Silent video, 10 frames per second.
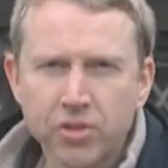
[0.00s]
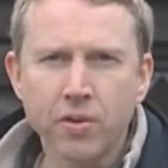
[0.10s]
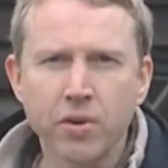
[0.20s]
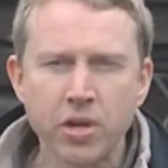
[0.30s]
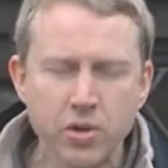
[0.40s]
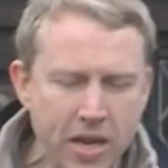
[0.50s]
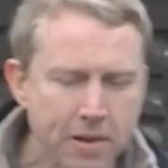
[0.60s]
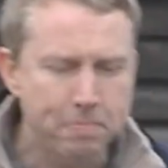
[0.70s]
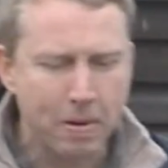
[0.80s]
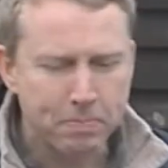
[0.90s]
there are
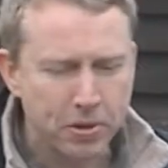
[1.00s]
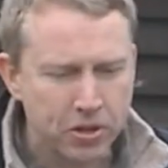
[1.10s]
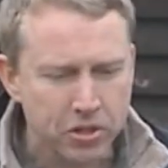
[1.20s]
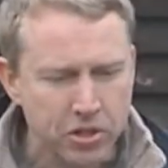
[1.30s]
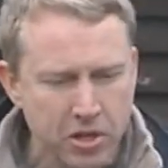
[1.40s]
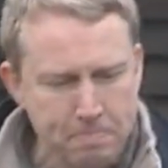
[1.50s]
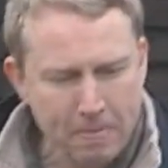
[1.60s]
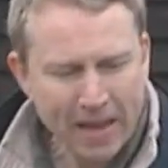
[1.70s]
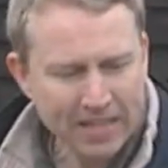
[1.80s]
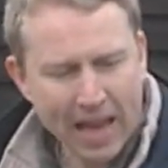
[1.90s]
unique bumpers, a
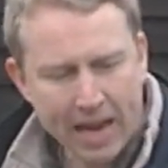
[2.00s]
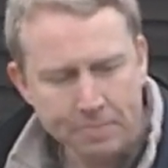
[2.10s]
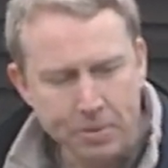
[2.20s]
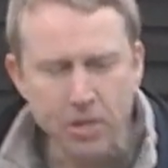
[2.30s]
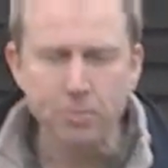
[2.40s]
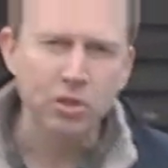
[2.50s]
matte aluminium